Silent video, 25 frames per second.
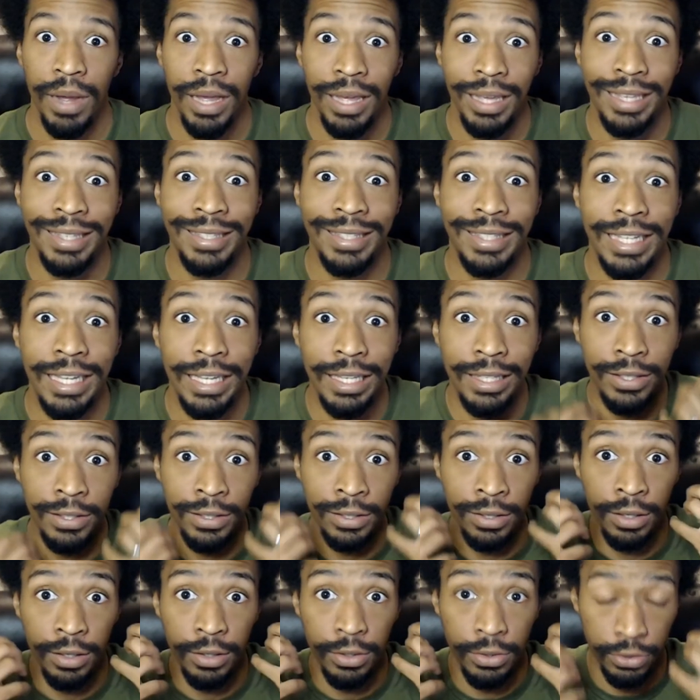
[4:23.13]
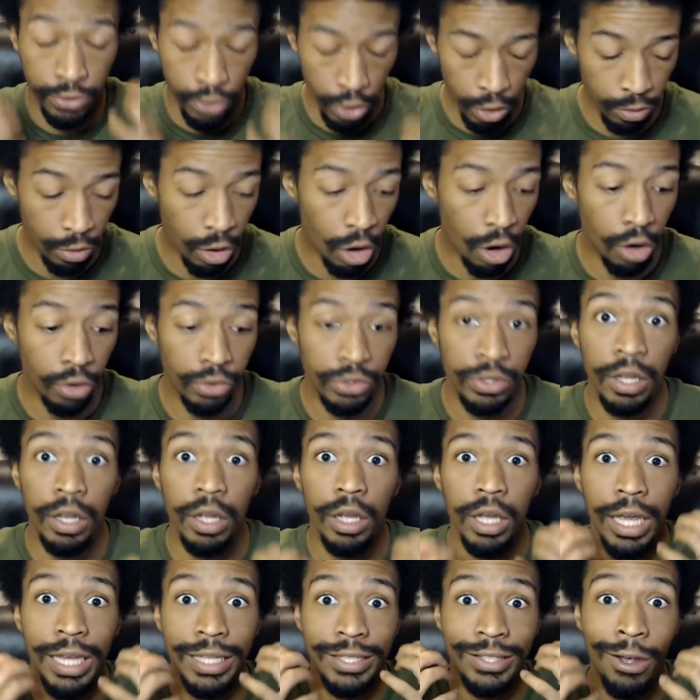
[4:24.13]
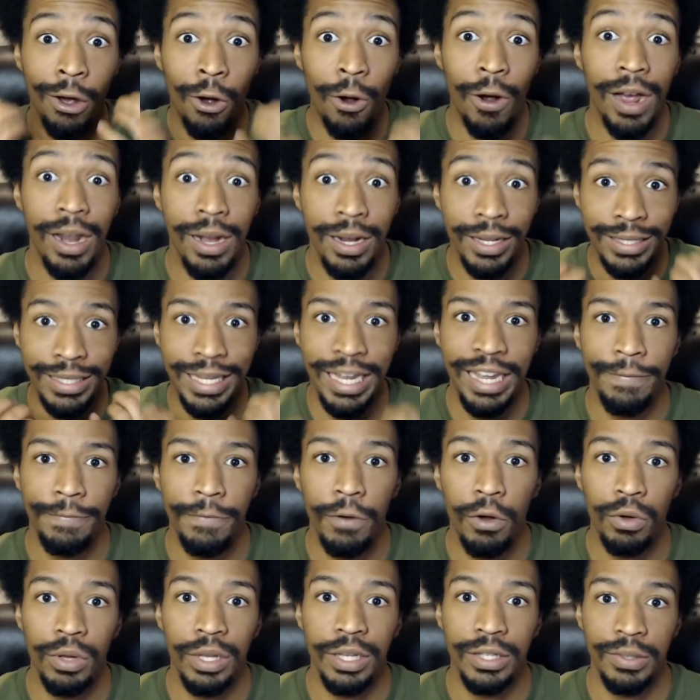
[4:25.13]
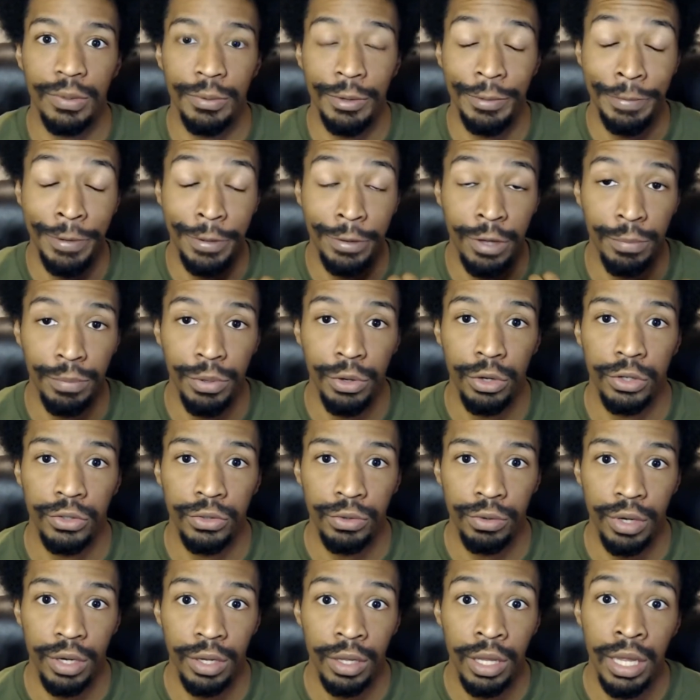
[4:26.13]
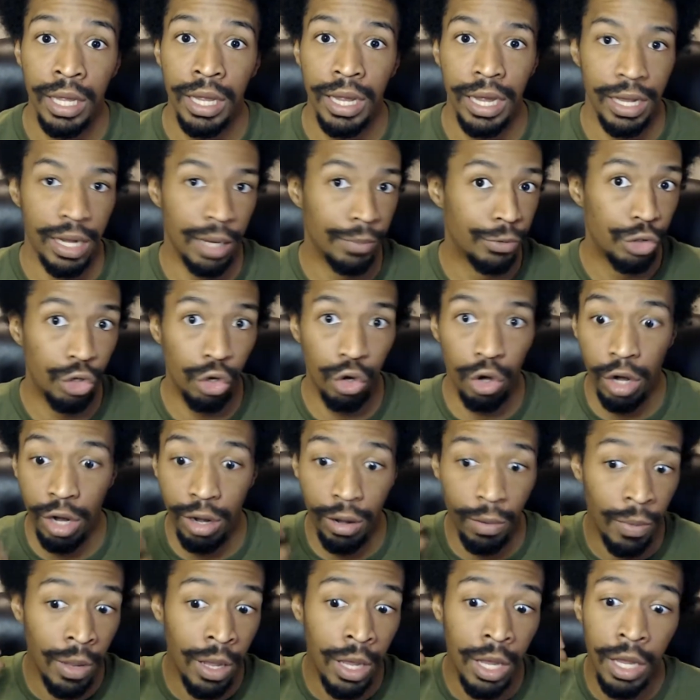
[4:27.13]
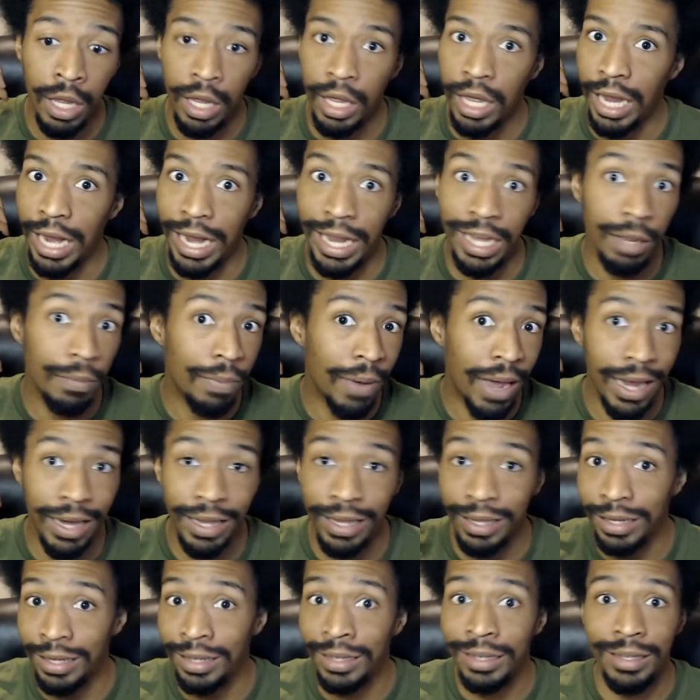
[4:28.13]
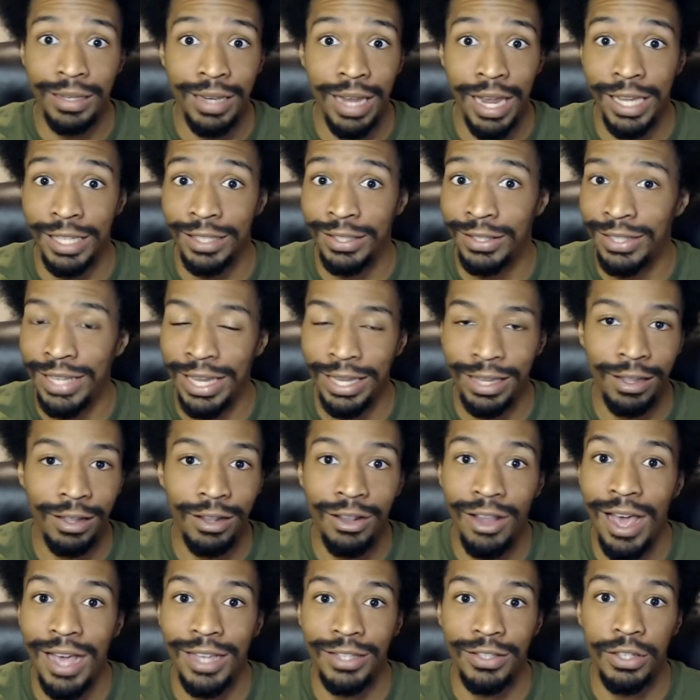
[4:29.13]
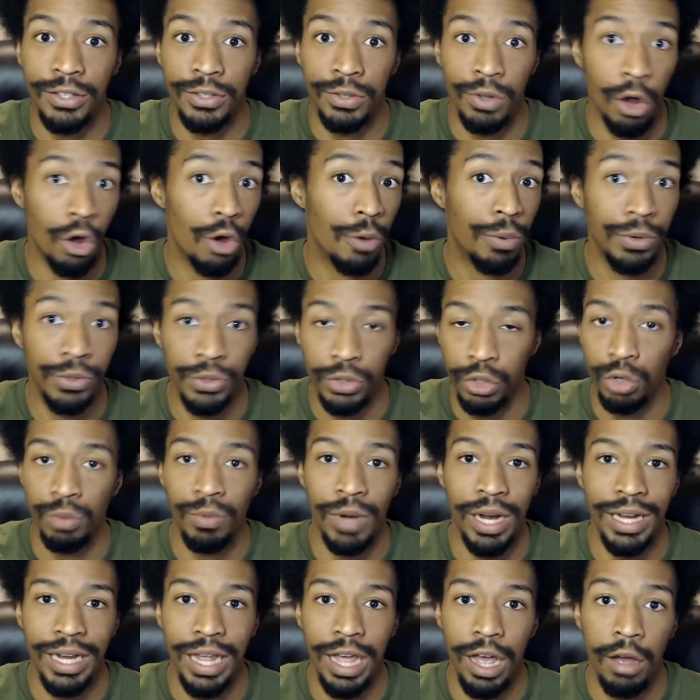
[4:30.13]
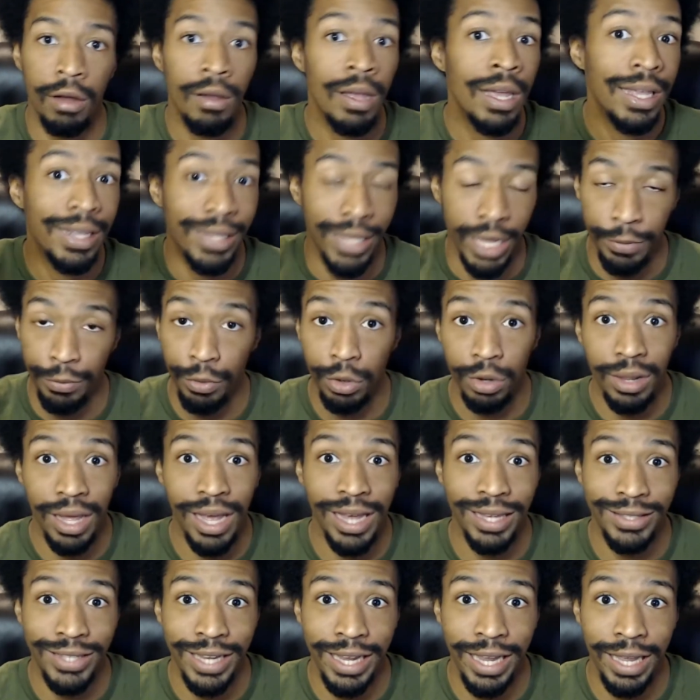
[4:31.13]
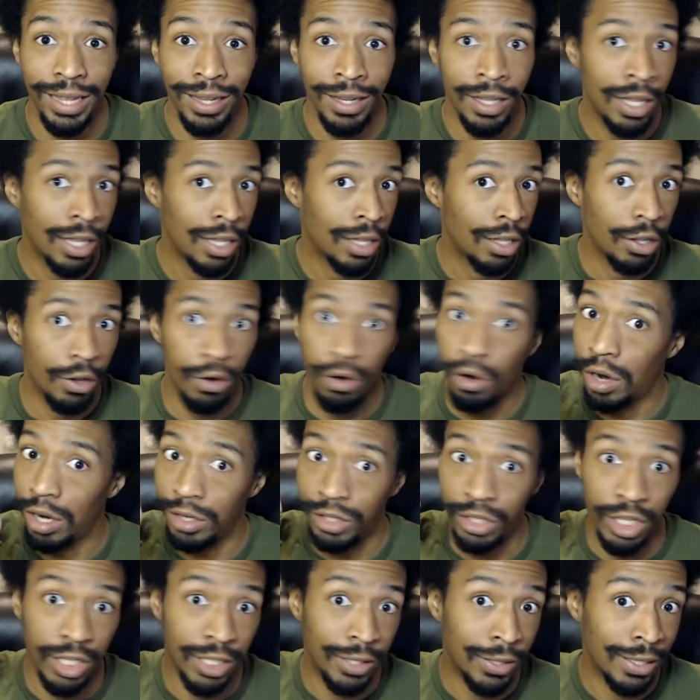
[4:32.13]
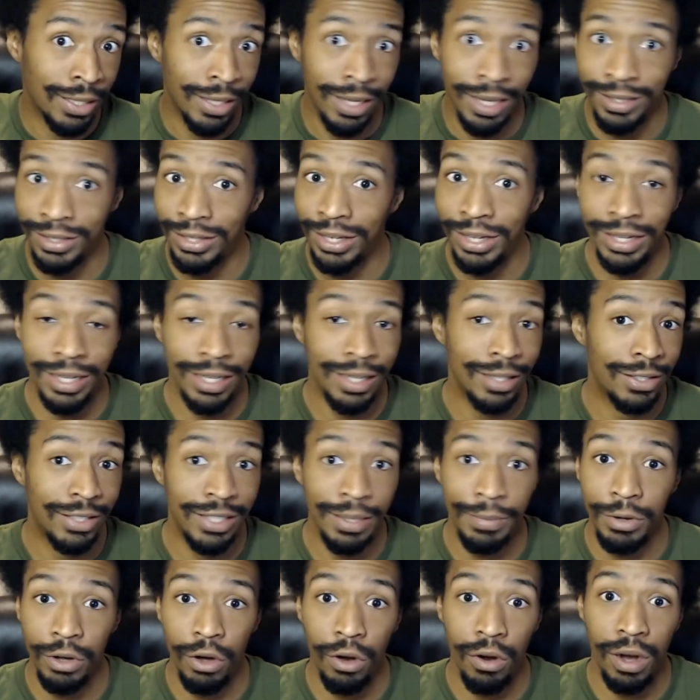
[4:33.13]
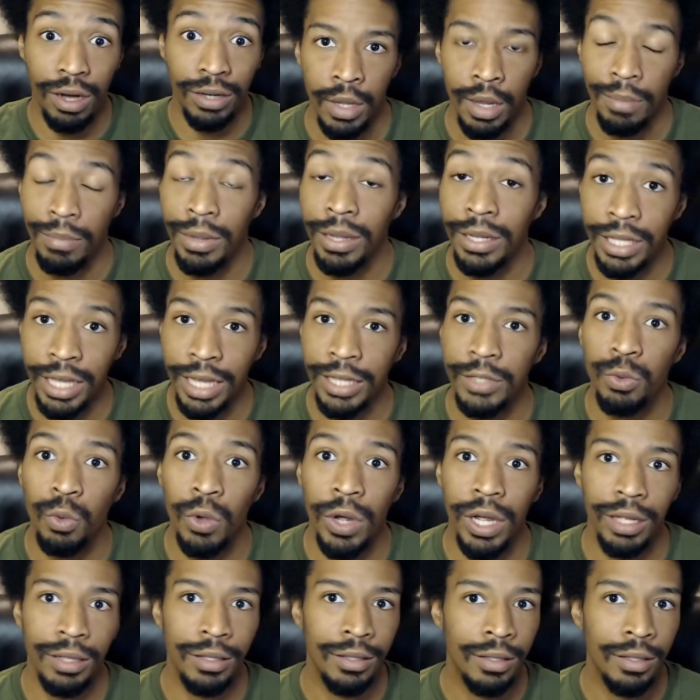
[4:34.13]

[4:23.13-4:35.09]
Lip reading: it's these Zoom calls. It's hard to stay focused with a computer screen. And I'm sure anybody that's taking classes over Zoom right now, they realize that, or just attended seminars. But guess what?